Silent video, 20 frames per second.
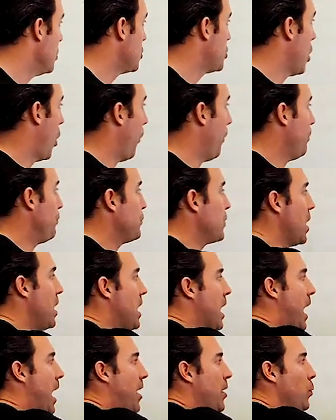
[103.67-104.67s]
So
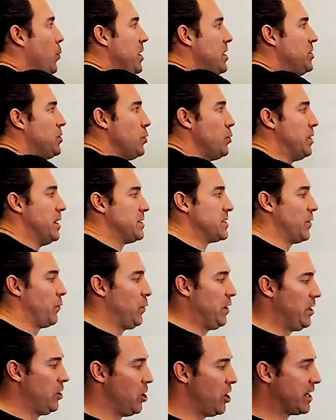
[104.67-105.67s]
how do we do this?
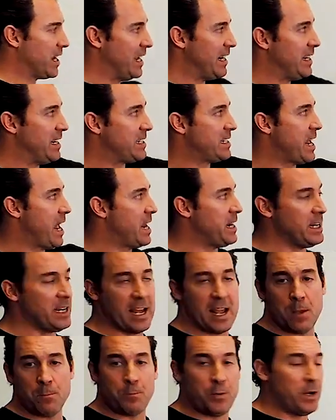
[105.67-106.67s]
If we look at a
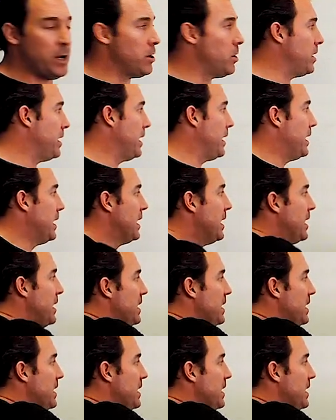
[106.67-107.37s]
10-day period,